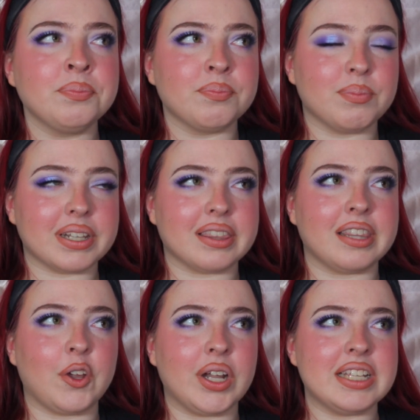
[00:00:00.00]
But
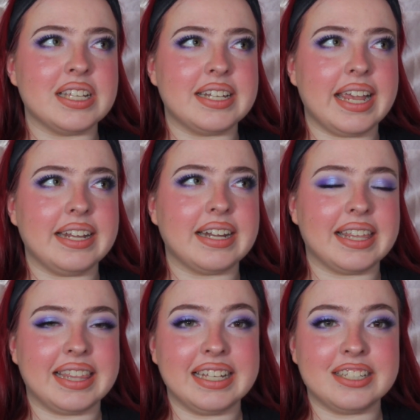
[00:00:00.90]
there is a date, I
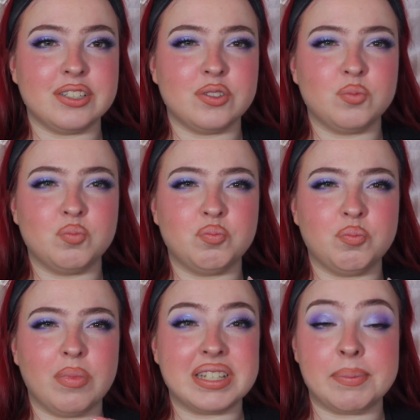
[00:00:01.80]
think it's
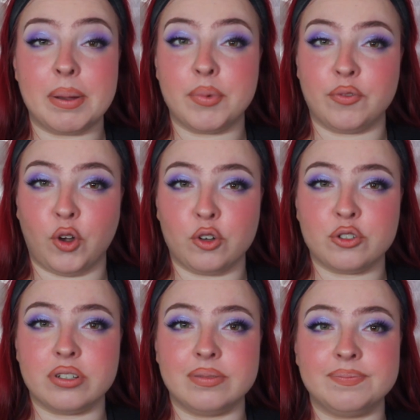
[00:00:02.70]
September
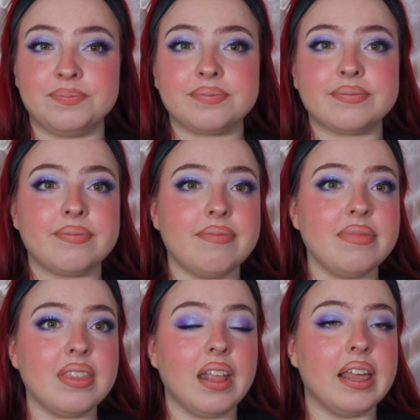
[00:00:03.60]
1st,
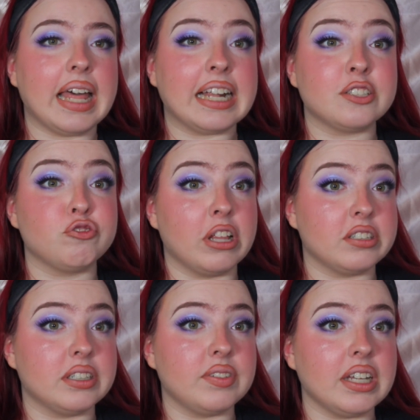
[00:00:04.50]
that it's
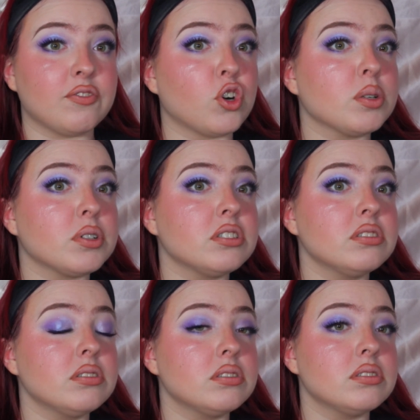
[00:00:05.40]
relatively affordable.
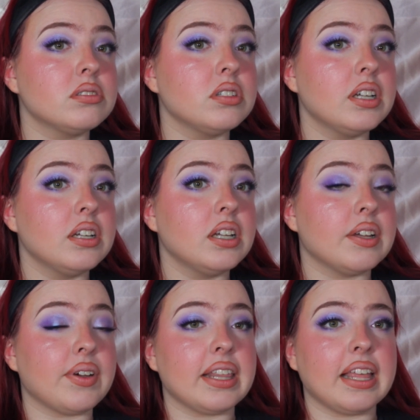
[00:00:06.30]

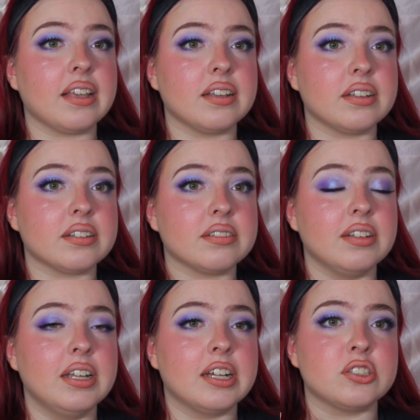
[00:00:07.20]
If I like,
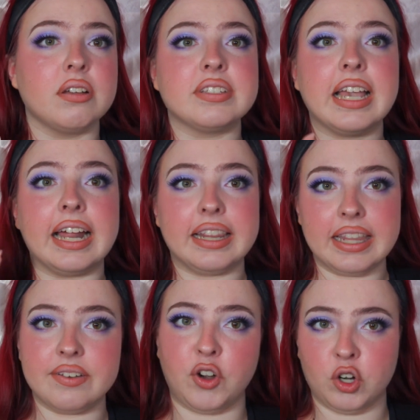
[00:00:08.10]
because obviously I'd
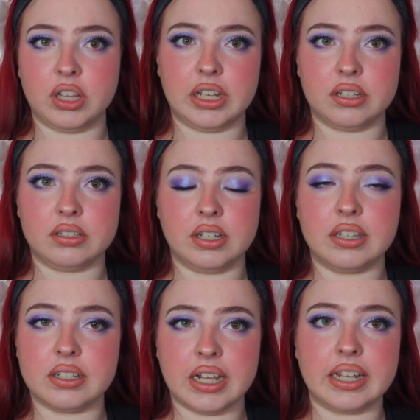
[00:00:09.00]
leave early in
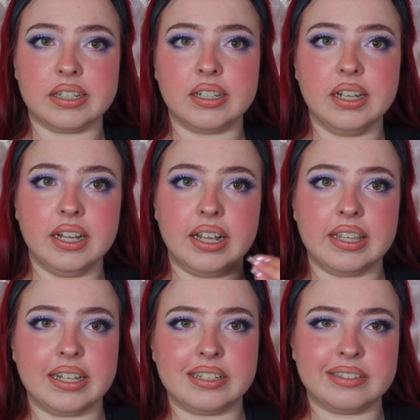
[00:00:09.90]
the day and
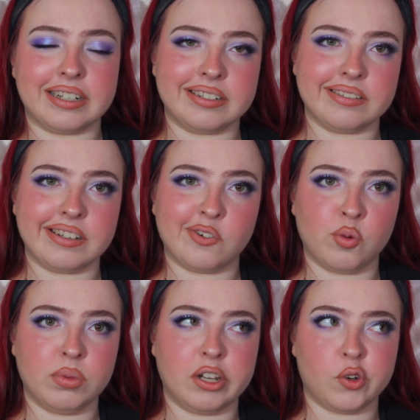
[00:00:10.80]
then kind of get
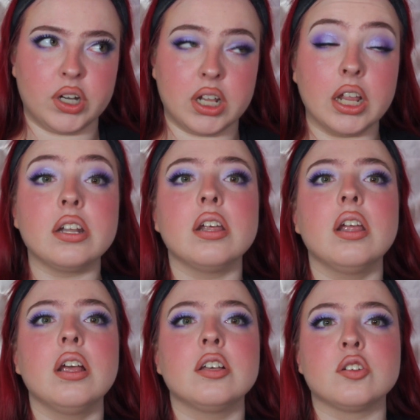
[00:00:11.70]
home later at night.
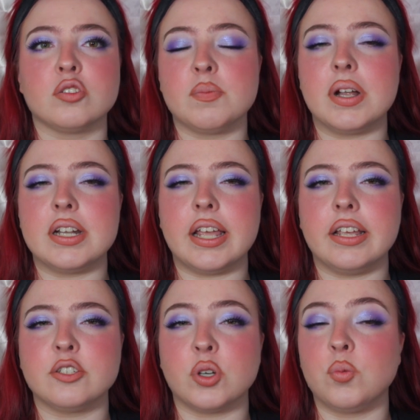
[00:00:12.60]
So it's a
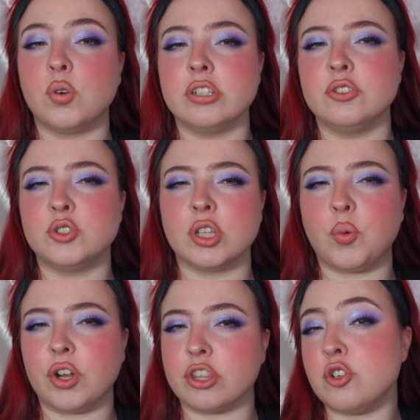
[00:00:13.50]
Monday, so I wouldn't usually
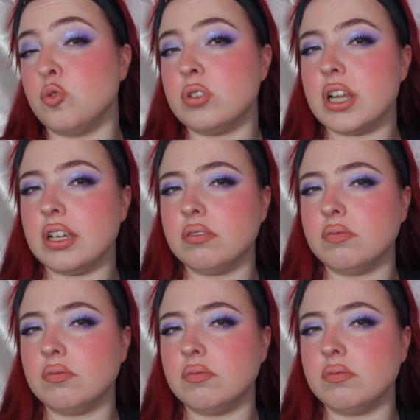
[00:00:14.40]
work the Tuesday.